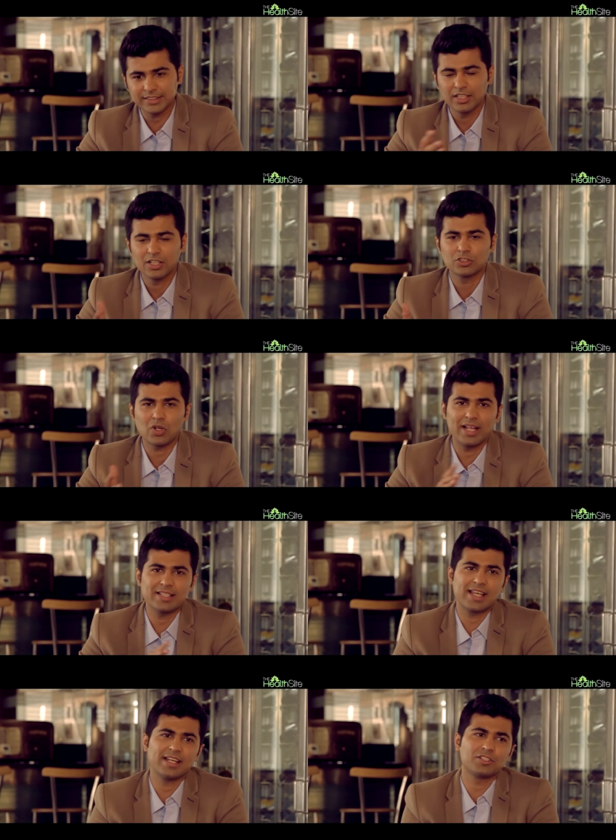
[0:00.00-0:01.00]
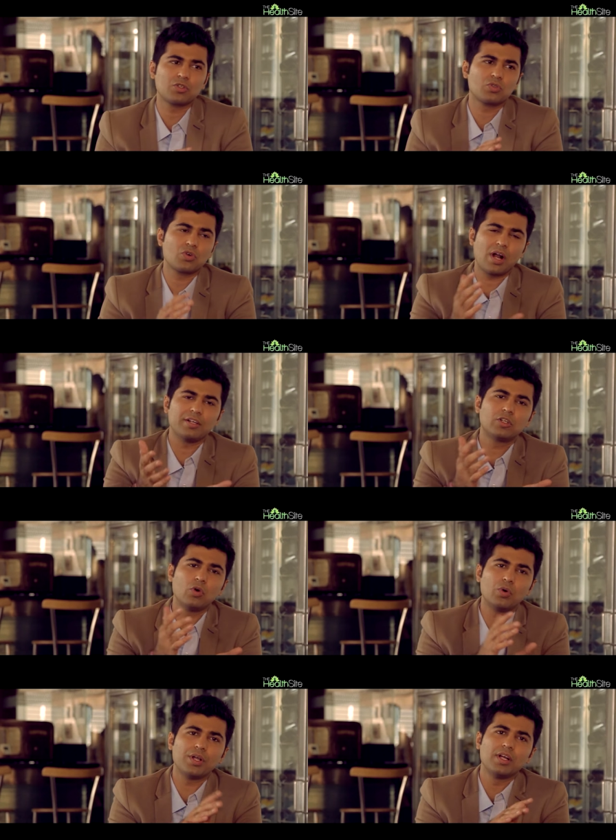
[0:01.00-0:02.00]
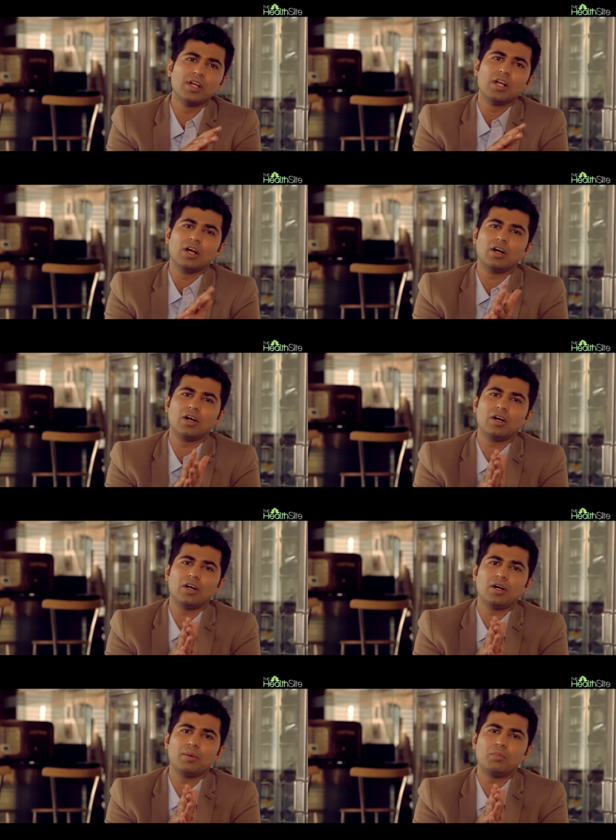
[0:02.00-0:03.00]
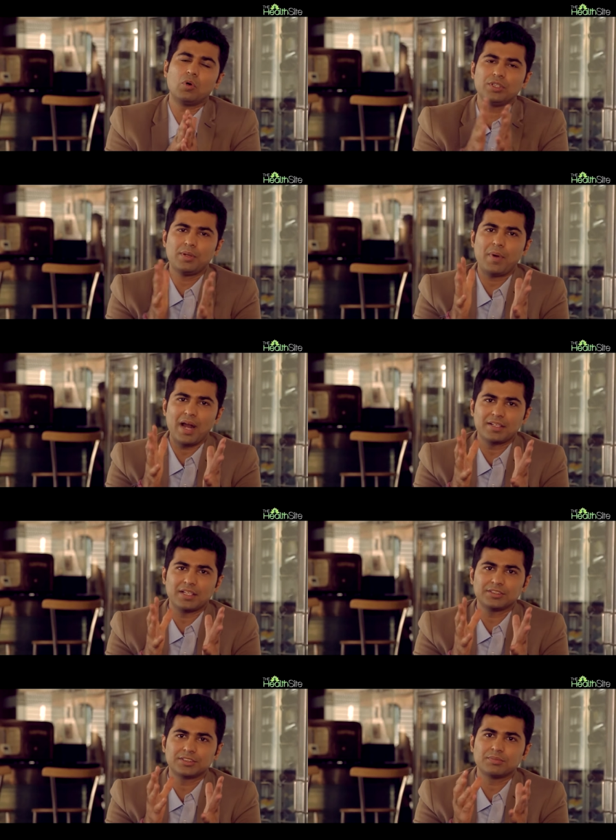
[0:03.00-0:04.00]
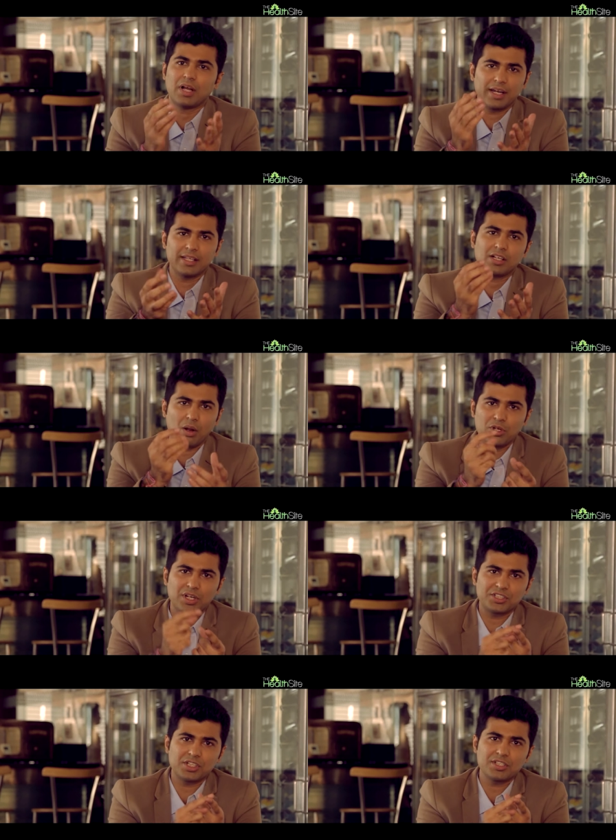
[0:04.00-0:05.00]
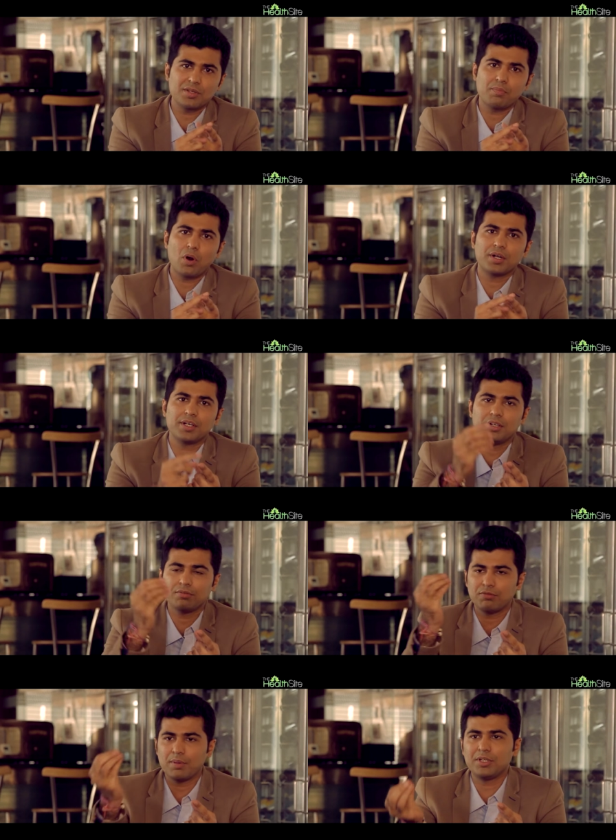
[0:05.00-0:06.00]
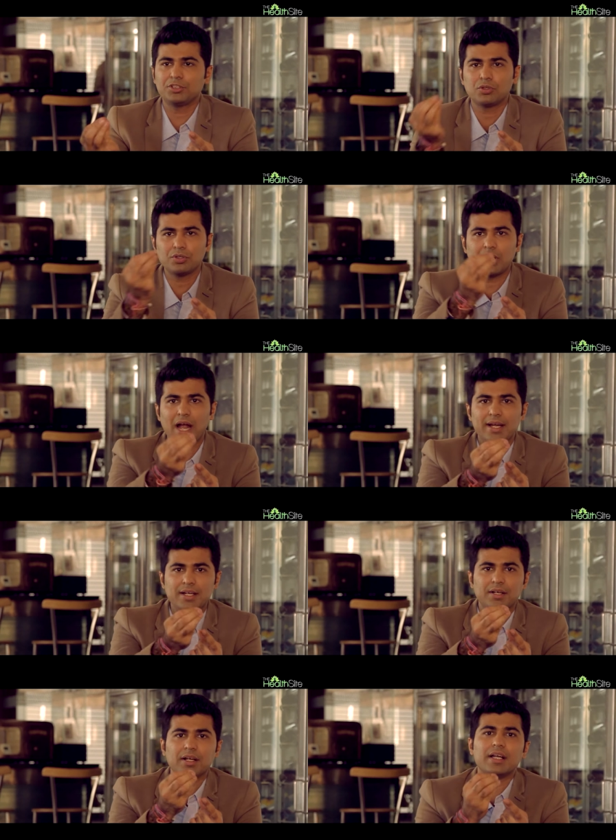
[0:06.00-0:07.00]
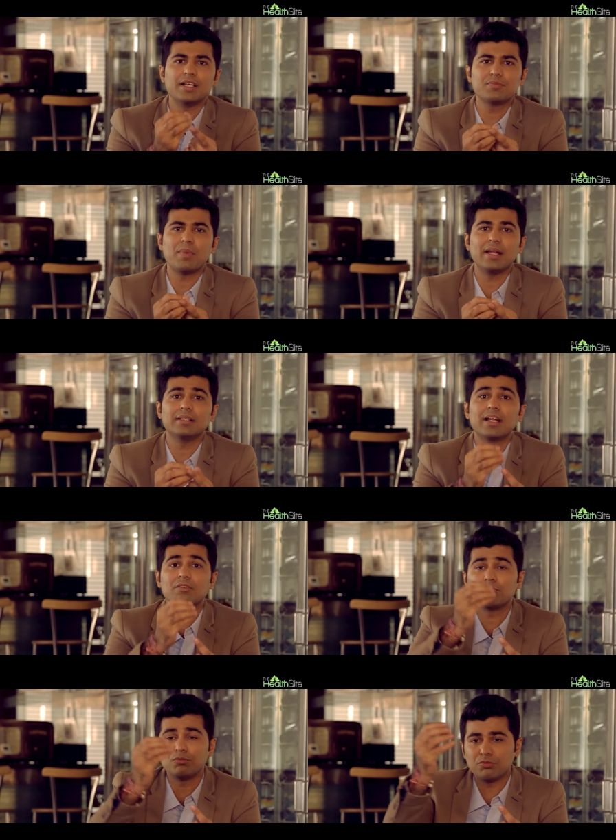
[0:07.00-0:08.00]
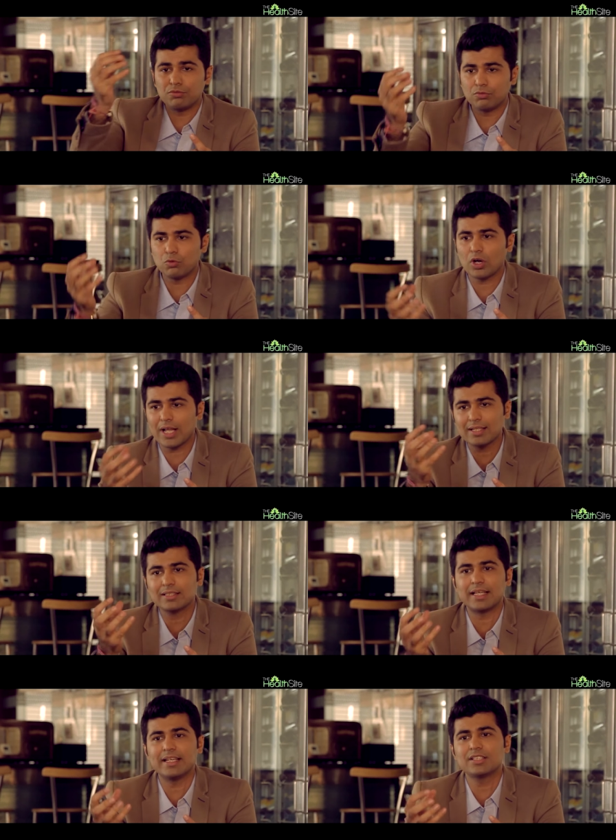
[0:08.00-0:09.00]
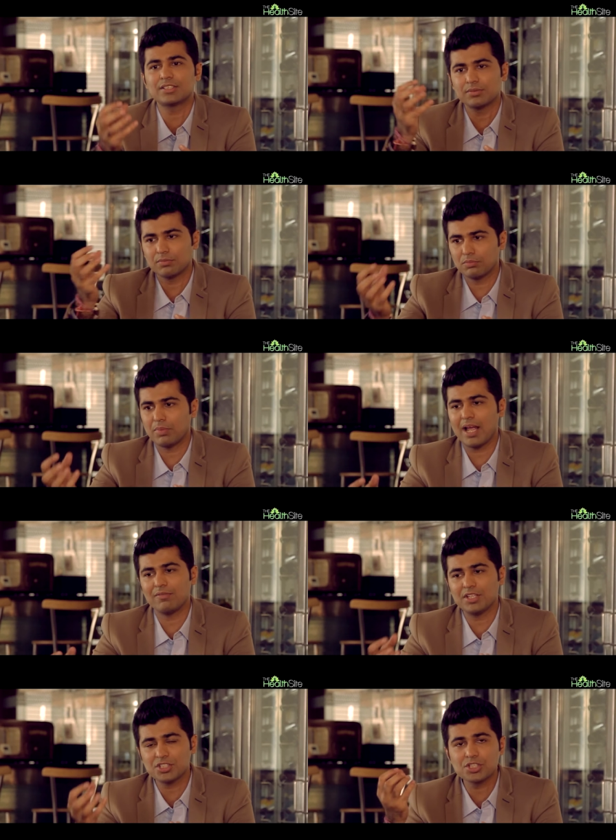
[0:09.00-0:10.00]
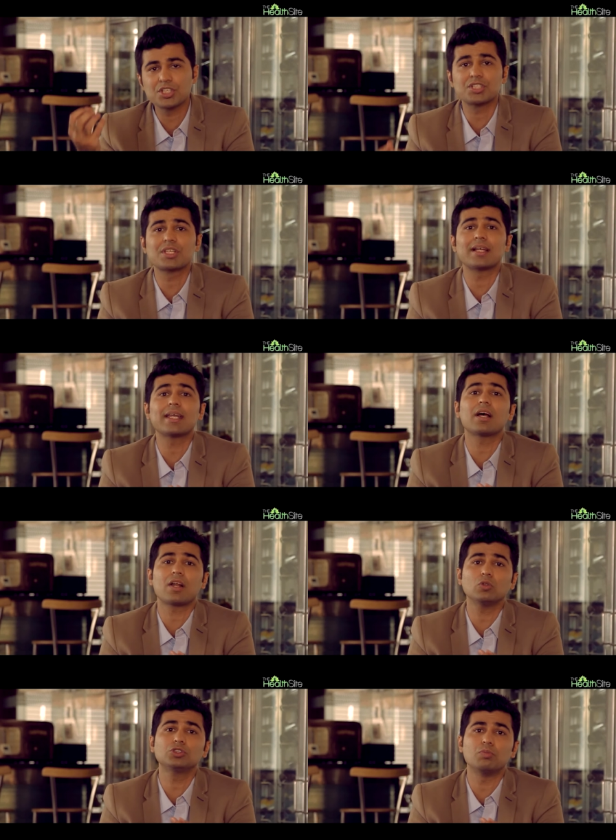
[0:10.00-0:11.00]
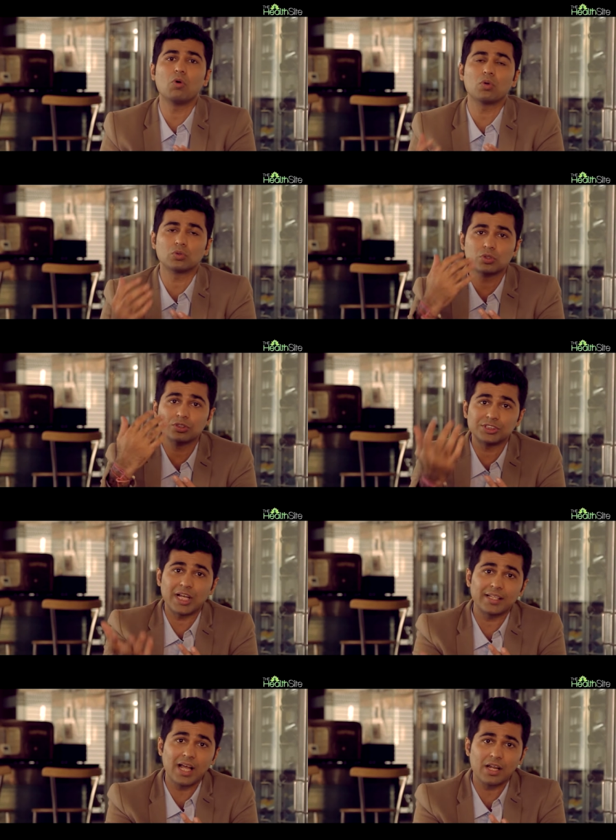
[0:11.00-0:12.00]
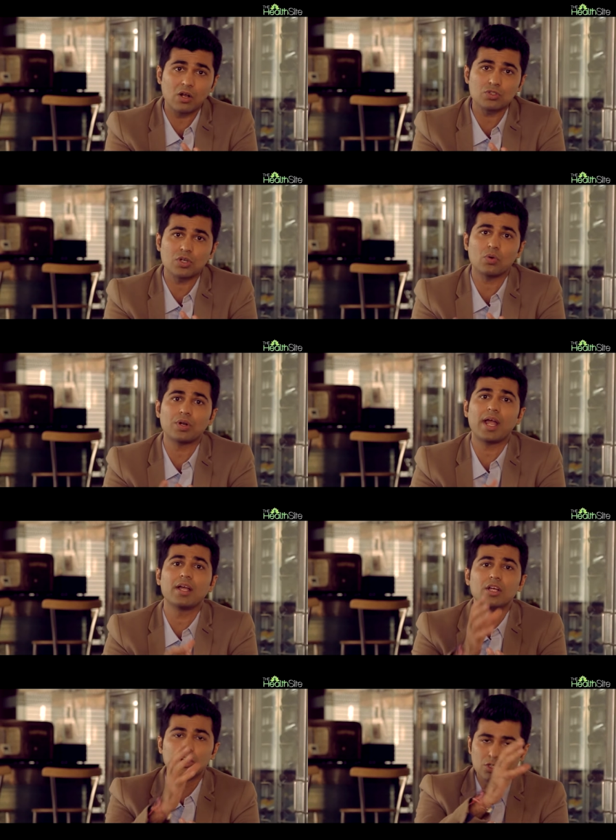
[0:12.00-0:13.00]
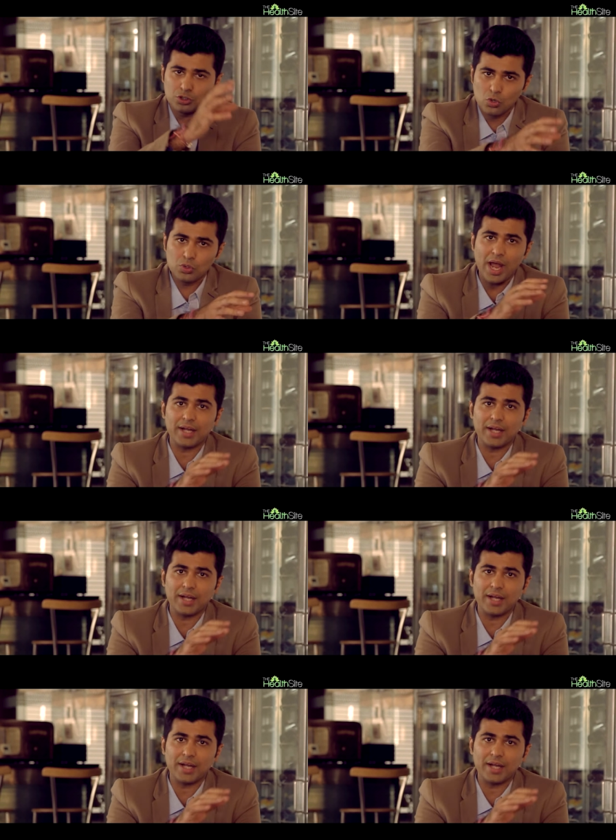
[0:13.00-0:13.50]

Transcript: please tell us. So I'll say to conclude, both the partners, again the communication is important. Women should guide his men that what are the things by which she's getting aroused more. Usko zyada arousal ho raha hai. Do